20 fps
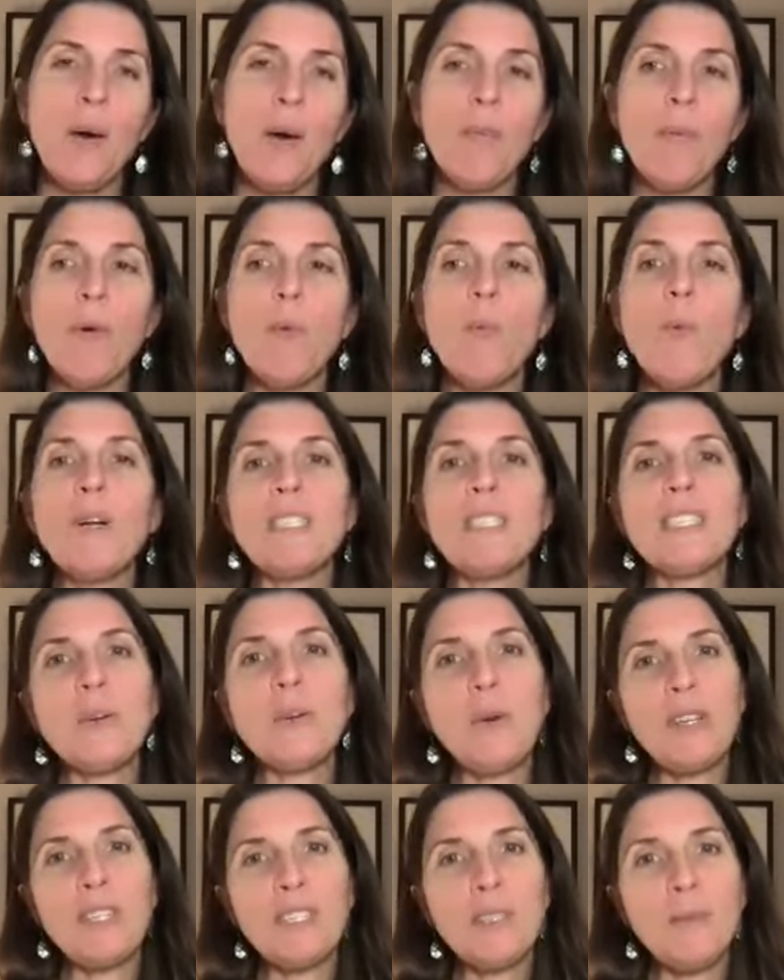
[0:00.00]
but what's
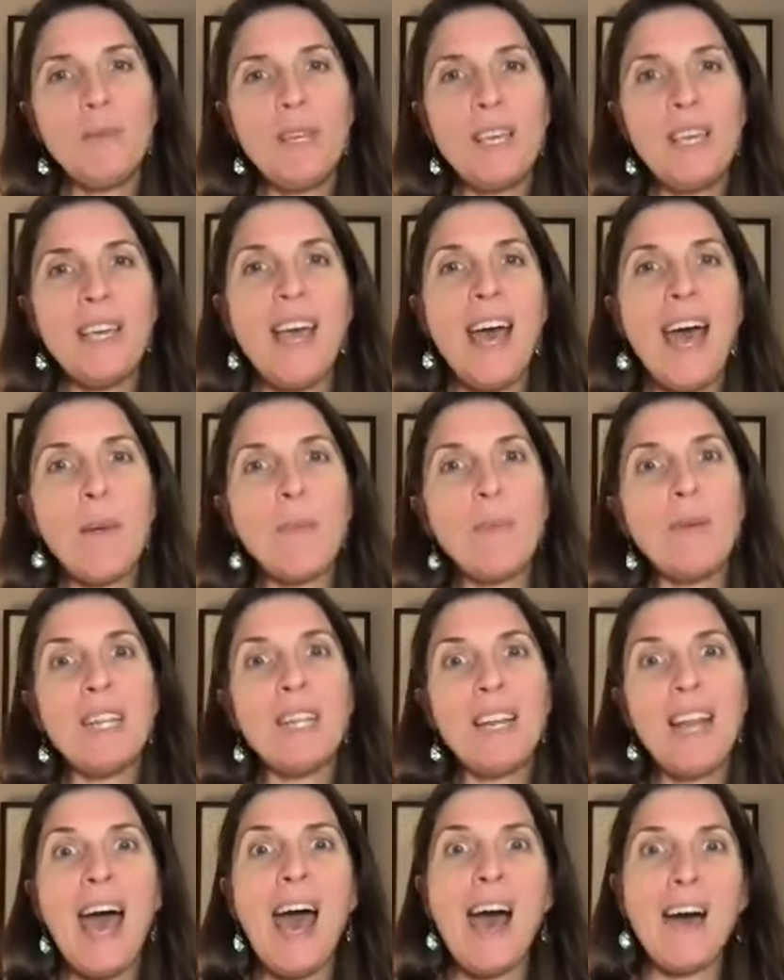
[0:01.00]
going to be
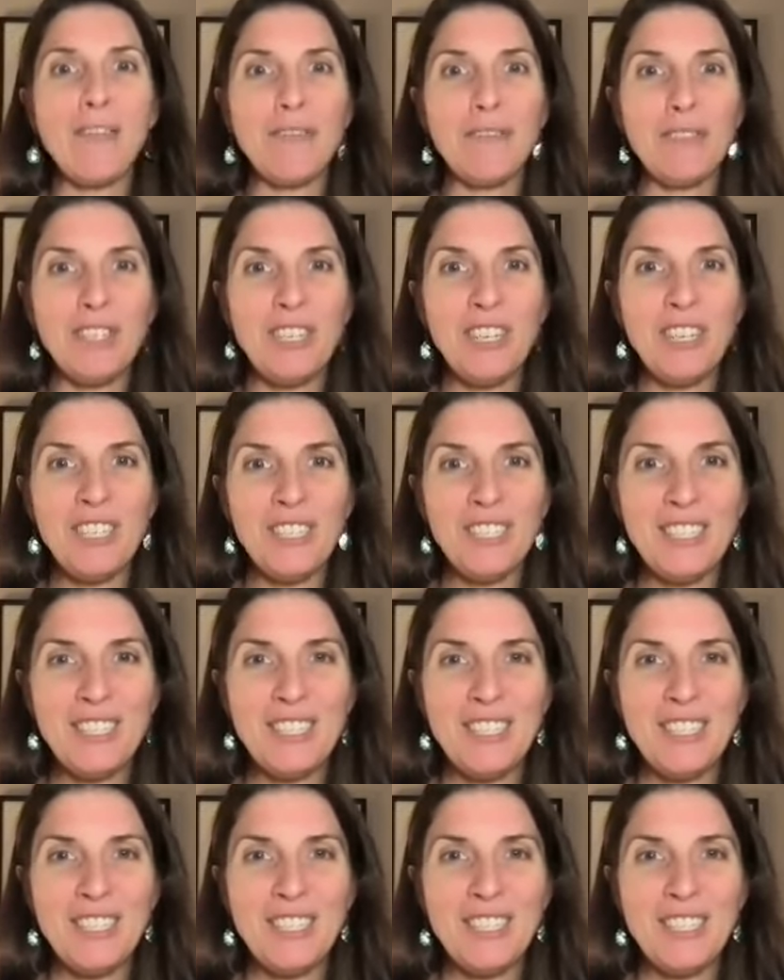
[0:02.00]
happening after.